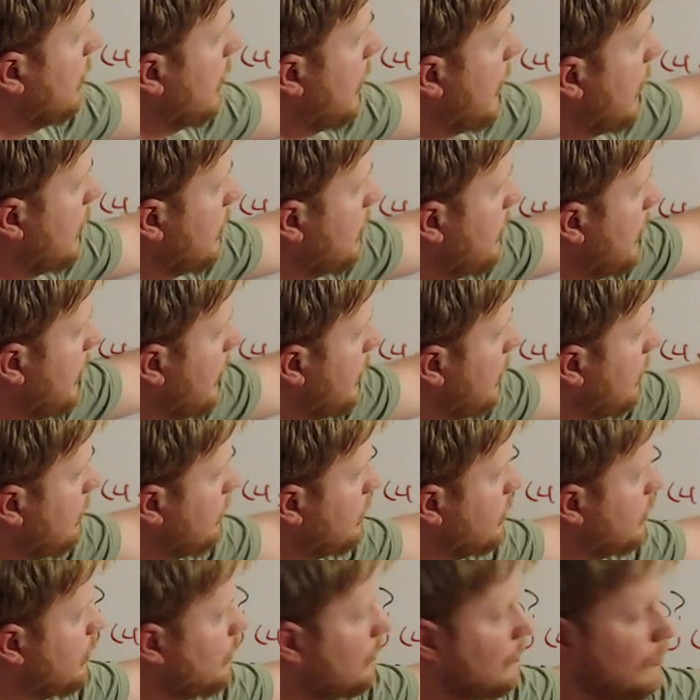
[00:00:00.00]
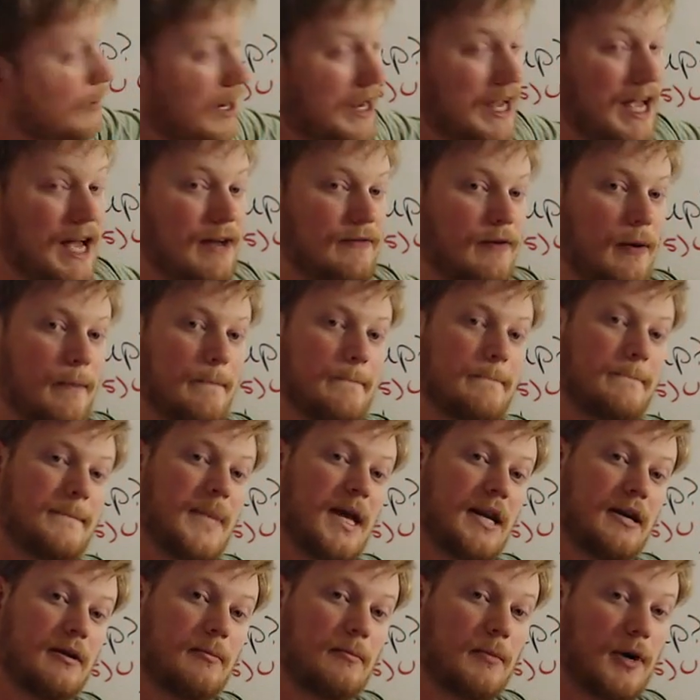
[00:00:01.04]
at -2 I have a
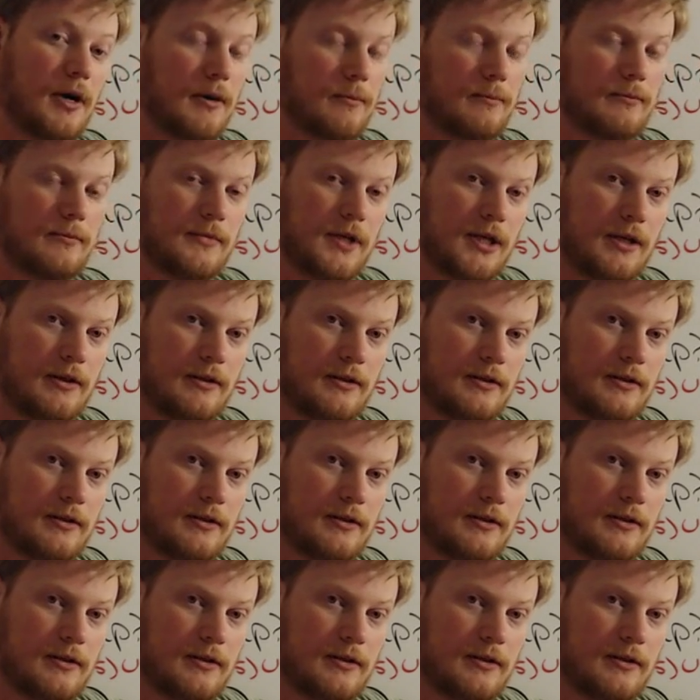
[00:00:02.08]
minimum